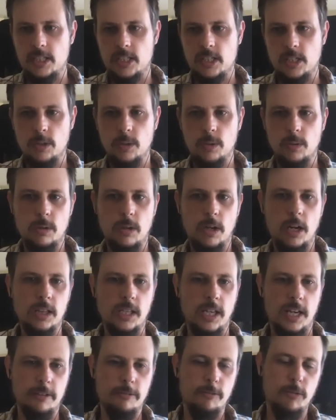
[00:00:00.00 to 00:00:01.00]
So a
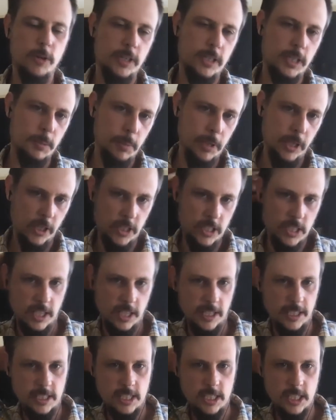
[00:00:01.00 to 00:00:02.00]
lot of what computer
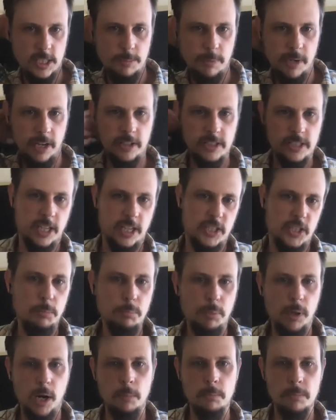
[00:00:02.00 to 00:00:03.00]
science is about is actually
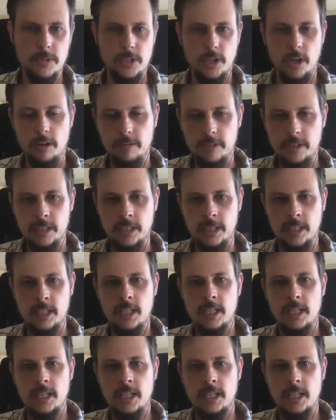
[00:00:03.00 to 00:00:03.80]
problem solving.